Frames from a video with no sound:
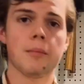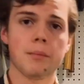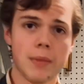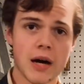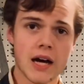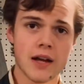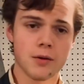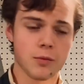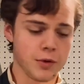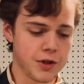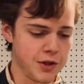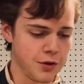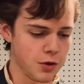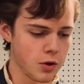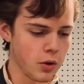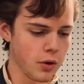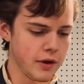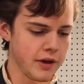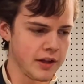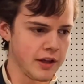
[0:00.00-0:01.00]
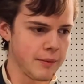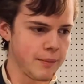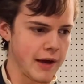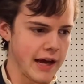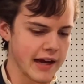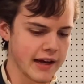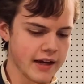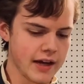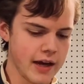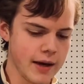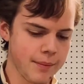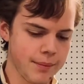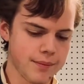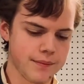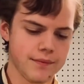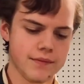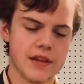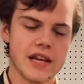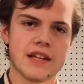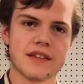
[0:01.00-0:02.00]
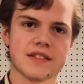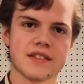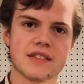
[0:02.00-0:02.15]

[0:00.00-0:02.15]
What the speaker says: But when you coil it back up, it